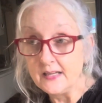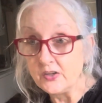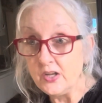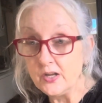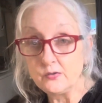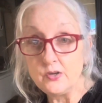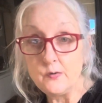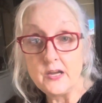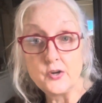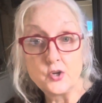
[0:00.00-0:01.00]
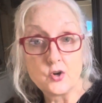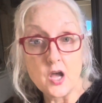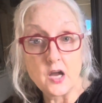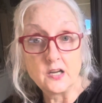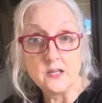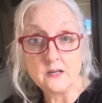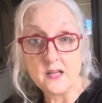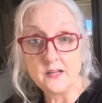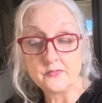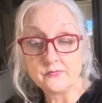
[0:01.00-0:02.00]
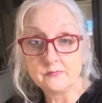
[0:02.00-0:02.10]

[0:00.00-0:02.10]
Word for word: You know, you hear you're not good enough.